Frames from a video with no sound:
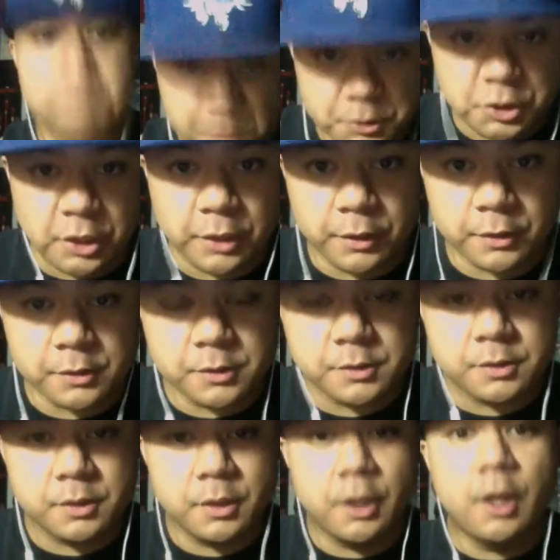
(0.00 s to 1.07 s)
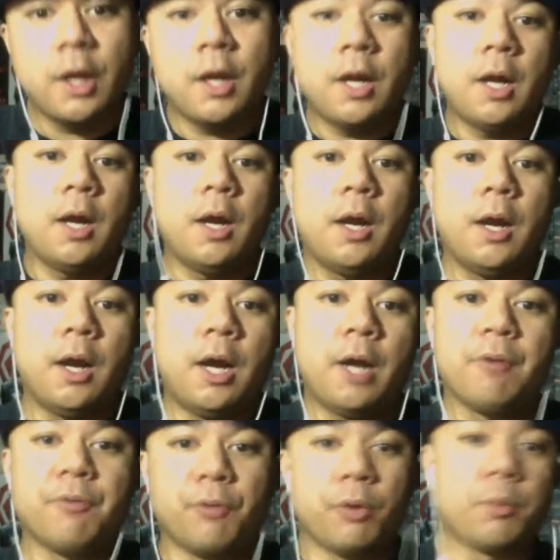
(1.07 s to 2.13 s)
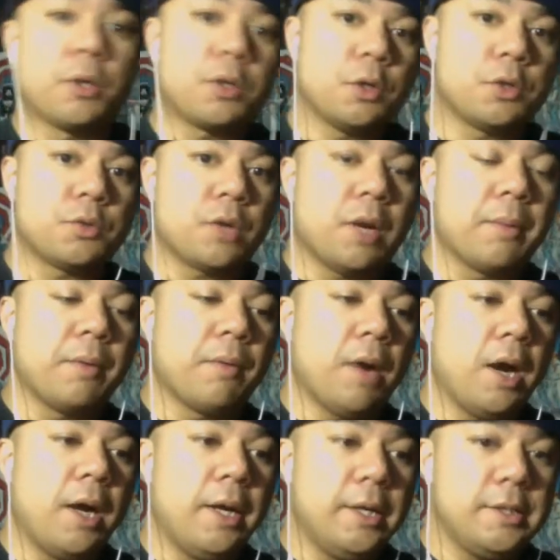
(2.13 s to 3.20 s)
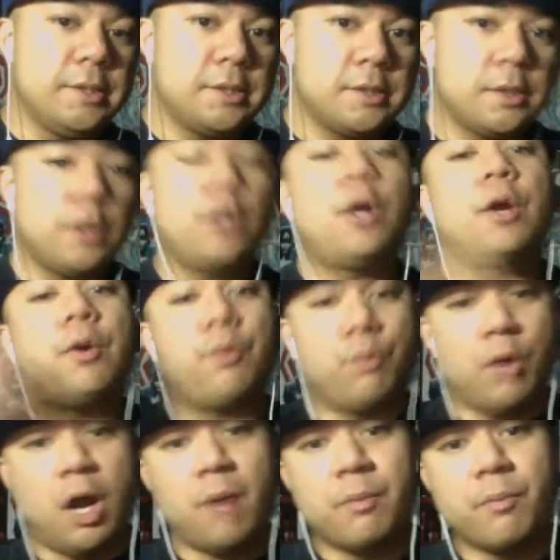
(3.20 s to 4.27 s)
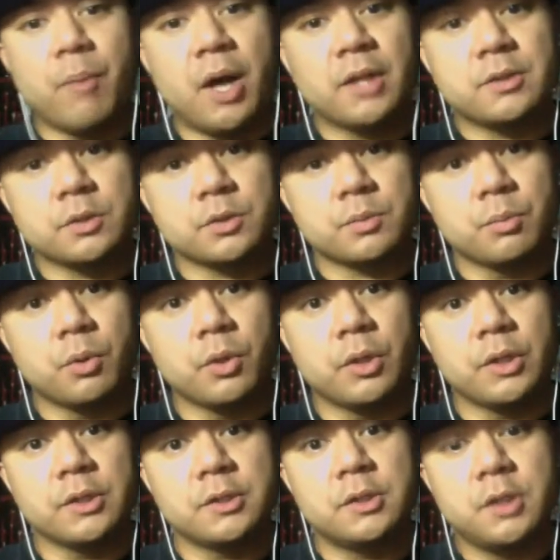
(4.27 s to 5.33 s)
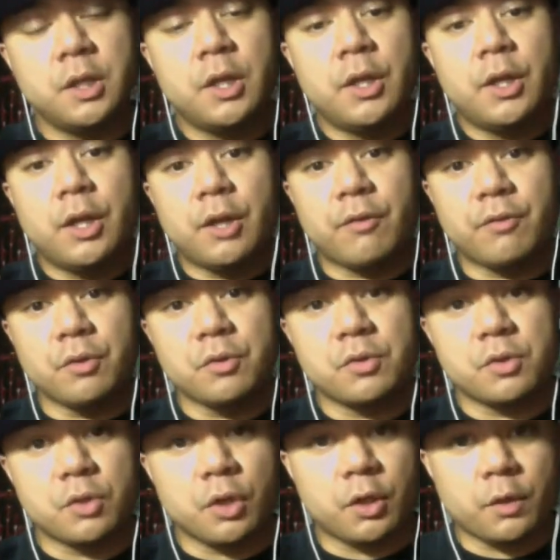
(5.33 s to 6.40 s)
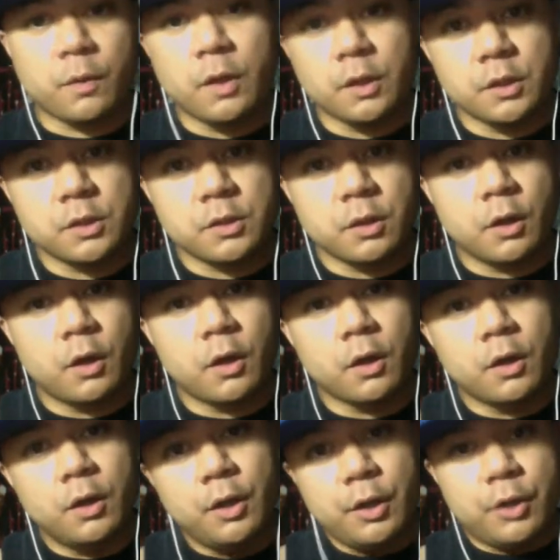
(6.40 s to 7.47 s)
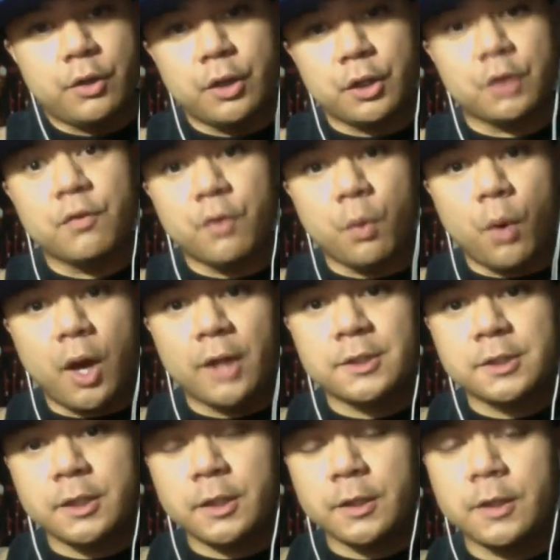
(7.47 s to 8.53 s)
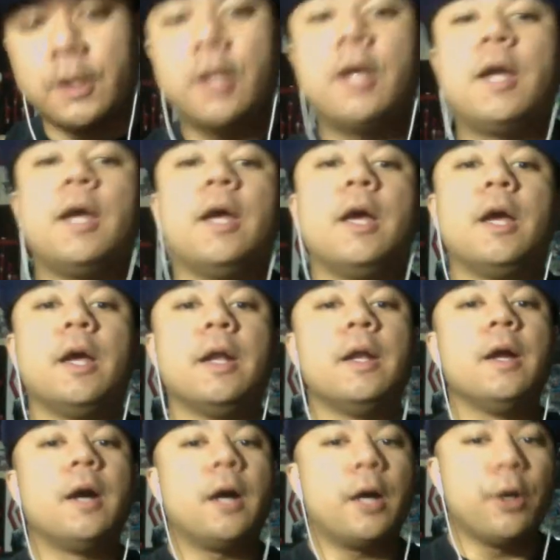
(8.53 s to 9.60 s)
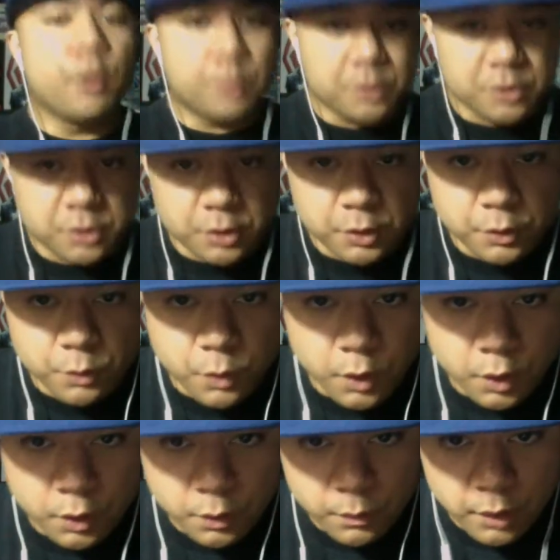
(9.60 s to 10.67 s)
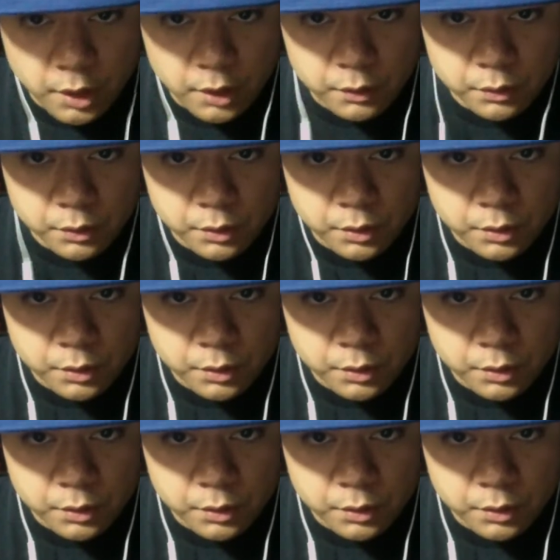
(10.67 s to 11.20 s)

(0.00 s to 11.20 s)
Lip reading: Cheers. I'm former coach Robbie Rice, Rob of Bastos Boys. If you stuck around this long, thank you for watching, and I hope to see you all around.